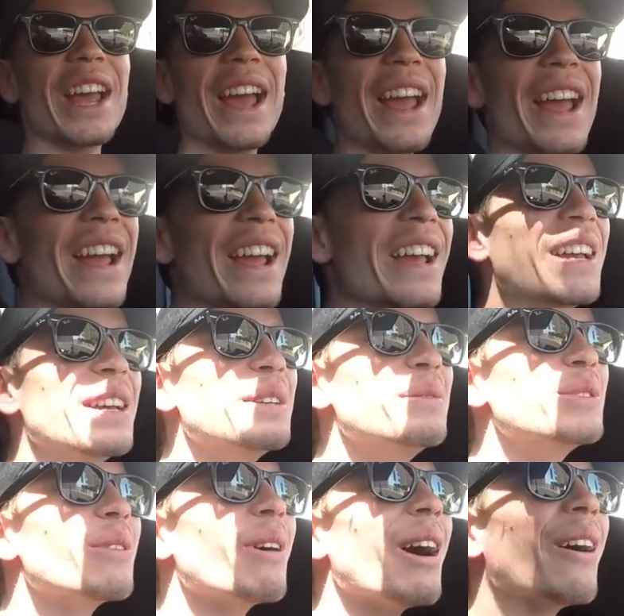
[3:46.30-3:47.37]

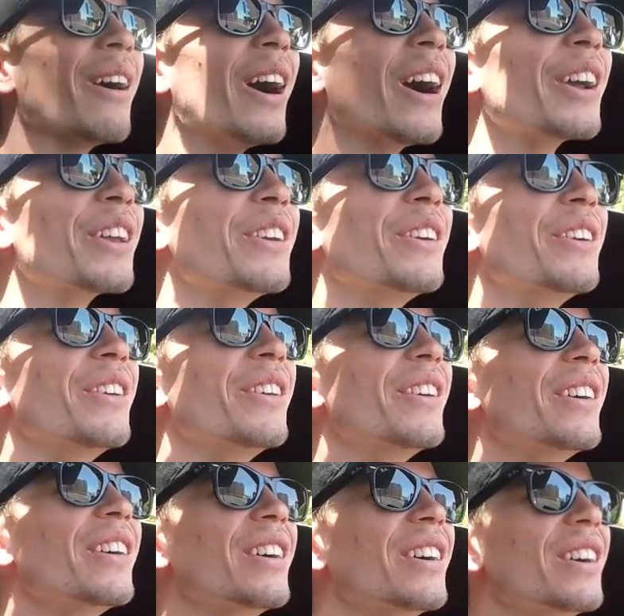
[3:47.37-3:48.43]
James, where are you?
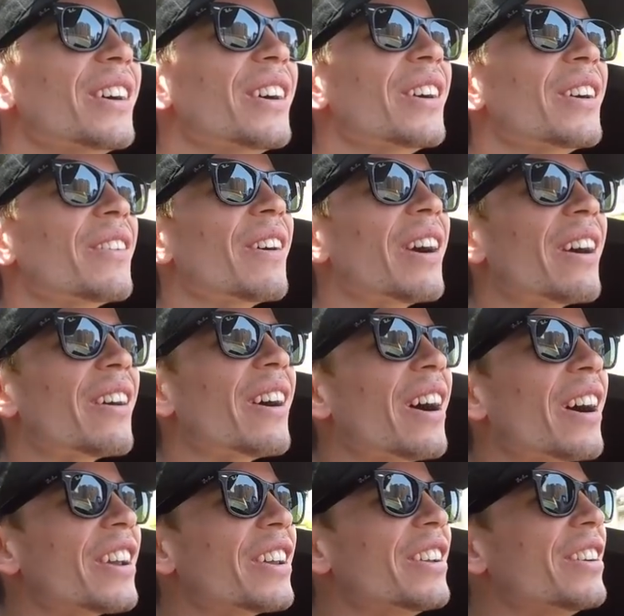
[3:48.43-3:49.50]
Where
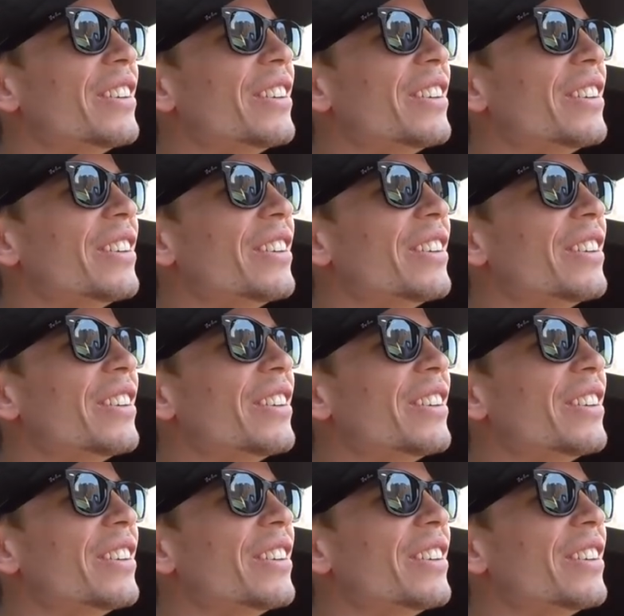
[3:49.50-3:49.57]
are